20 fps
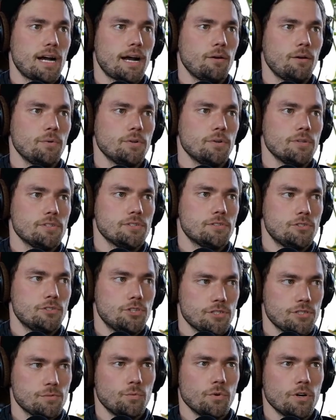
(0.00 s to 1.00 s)
I was
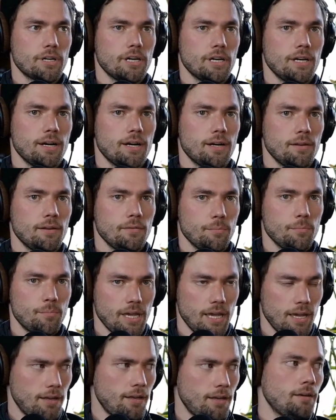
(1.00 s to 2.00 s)
just working on the
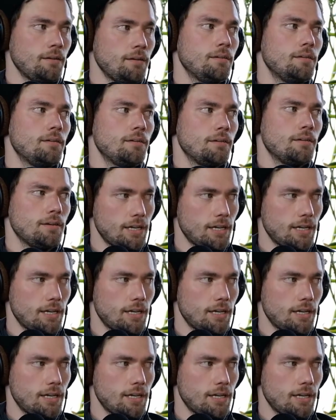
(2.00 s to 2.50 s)
painting,